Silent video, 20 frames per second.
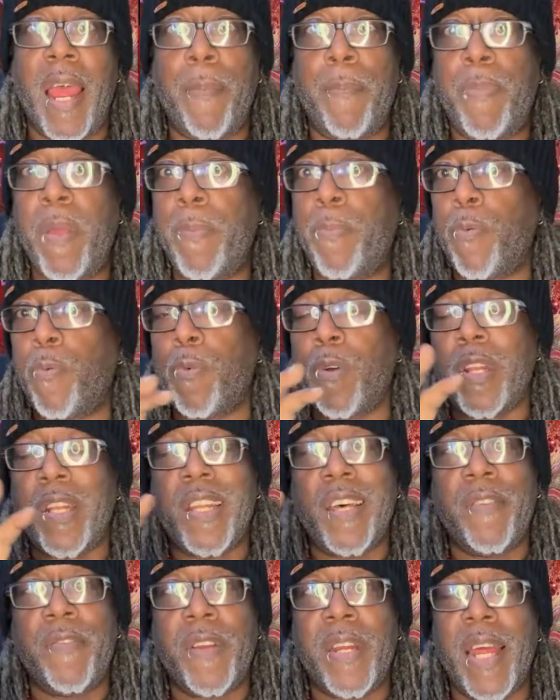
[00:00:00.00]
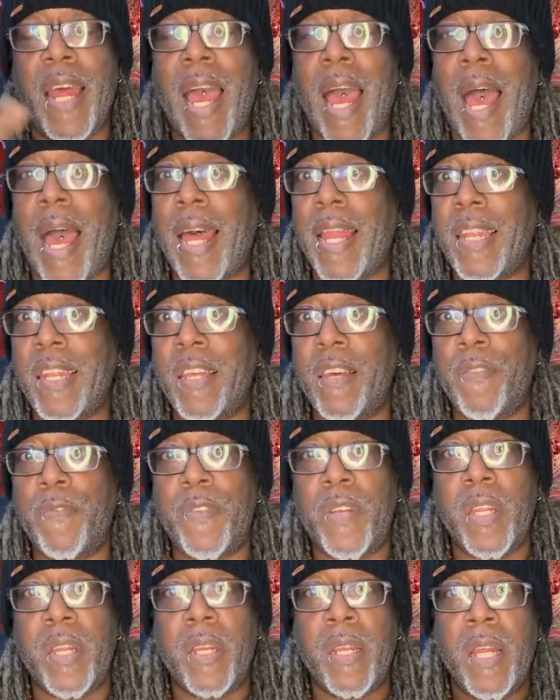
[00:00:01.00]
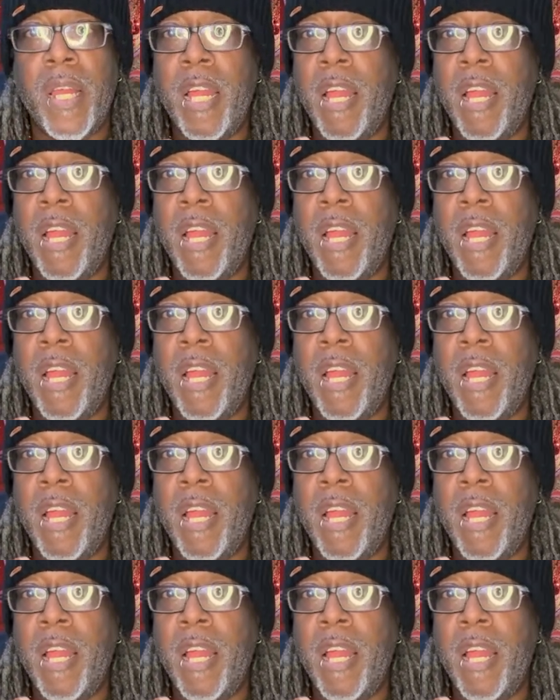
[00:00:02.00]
People were loving it. I loved it.